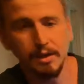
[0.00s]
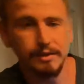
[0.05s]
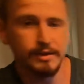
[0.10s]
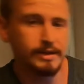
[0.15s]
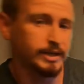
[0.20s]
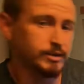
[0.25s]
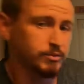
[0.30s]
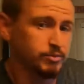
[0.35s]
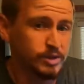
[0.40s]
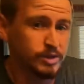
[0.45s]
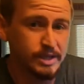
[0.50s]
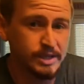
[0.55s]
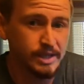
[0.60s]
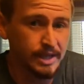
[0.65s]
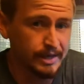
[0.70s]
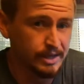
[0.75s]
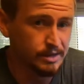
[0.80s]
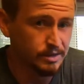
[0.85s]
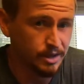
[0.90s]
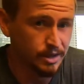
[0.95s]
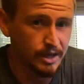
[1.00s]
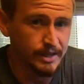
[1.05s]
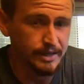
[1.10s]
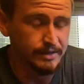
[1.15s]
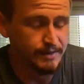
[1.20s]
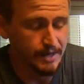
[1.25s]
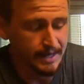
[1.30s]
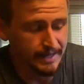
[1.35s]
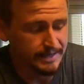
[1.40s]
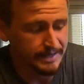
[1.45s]
They really like a lot of
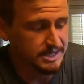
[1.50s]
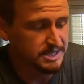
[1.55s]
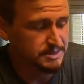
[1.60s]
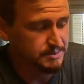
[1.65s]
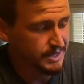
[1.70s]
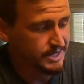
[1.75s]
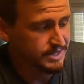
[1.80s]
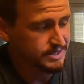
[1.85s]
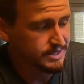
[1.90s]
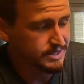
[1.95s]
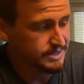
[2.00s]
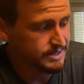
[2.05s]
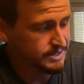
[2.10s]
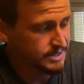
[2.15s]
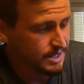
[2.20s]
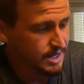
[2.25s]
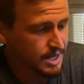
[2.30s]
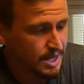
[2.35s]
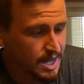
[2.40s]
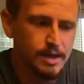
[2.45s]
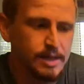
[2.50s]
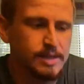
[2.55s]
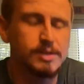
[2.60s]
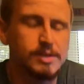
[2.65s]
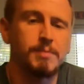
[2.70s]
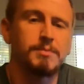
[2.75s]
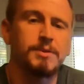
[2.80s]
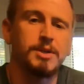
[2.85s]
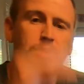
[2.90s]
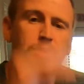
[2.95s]
hiding spaces.
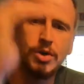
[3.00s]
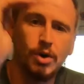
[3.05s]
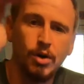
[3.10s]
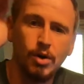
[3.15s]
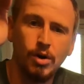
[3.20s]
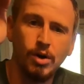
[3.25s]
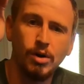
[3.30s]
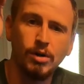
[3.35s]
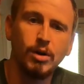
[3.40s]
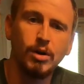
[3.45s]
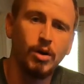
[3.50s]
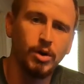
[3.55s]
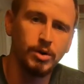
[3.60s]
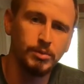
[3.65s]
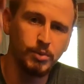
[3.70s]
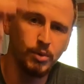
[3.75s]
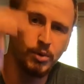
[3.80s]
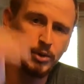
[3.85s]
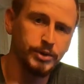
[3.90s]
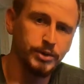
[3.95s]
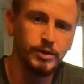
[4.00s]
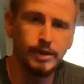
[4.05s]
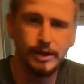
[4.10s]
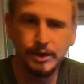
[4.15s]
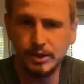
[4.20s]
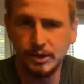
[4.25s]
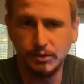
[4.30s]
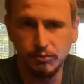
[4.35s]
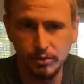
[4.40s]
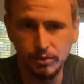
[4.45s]
Something tall, arboreal, that you
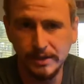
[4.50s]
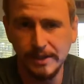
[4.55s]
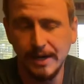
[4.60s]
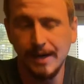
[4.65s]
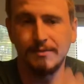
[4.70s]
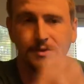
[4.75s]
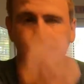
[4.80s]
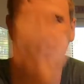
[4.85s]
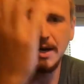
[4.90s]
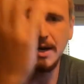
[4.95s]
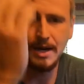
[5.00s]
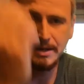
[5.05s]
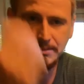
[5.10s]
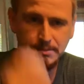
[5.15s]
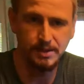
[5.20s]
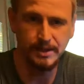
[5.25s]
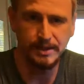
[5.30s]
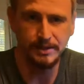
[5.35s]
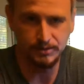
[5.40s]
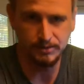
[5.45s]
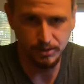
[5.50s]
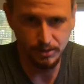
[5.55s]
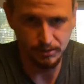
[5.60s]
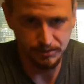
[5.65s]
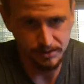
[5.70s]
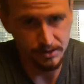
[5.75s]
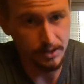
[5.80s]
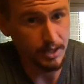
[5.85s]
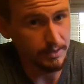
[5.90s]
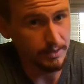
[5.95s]
can really have some high plant growth
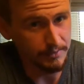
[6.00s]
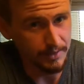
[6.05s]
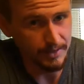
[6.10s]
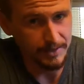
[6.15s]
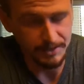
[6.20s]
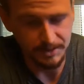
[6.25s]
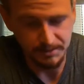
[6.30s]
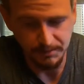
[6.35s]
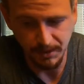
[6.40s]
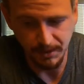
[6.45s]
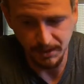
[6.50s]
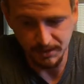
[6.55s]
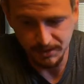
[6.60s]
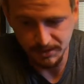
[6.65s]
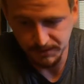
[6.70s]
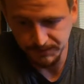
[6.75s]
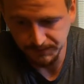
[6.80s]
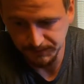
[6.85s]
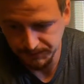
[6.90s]
and a lot of hiding spots.